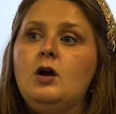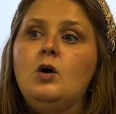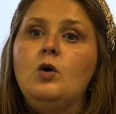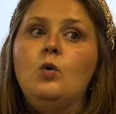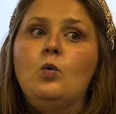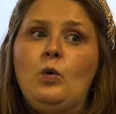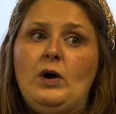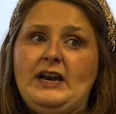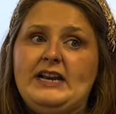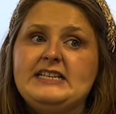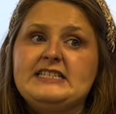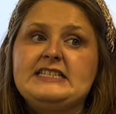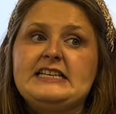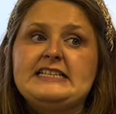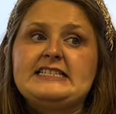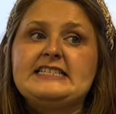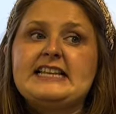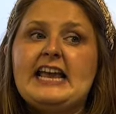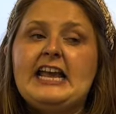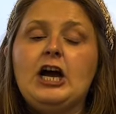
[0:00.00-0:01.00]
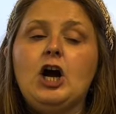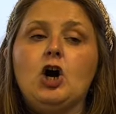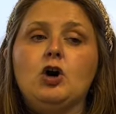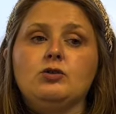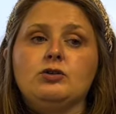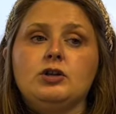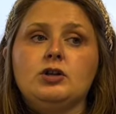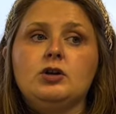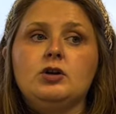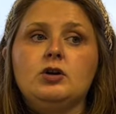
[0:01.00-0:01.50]
What is the
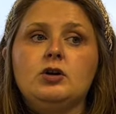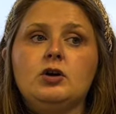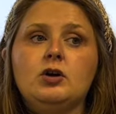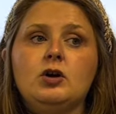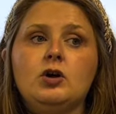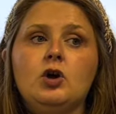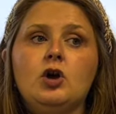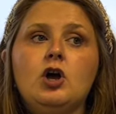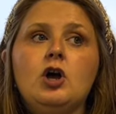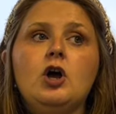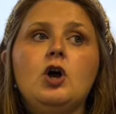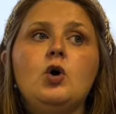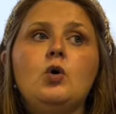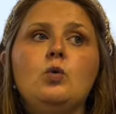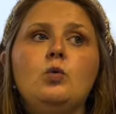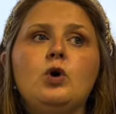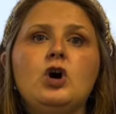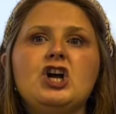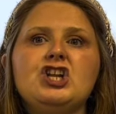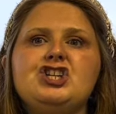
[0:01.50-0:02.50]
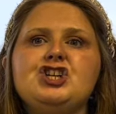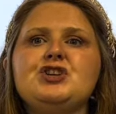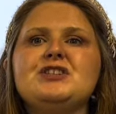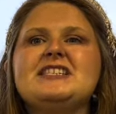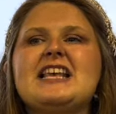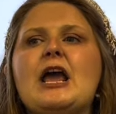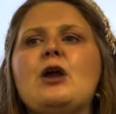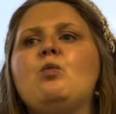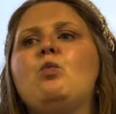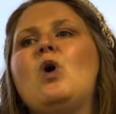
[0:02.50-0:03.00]
sound? What? Do you
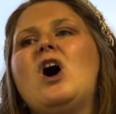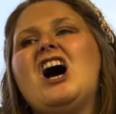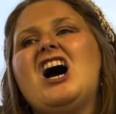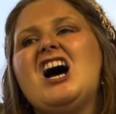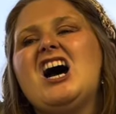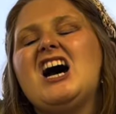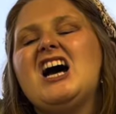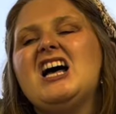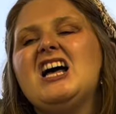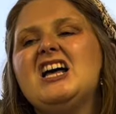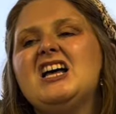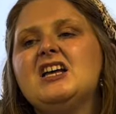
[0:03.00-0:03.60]
say wha?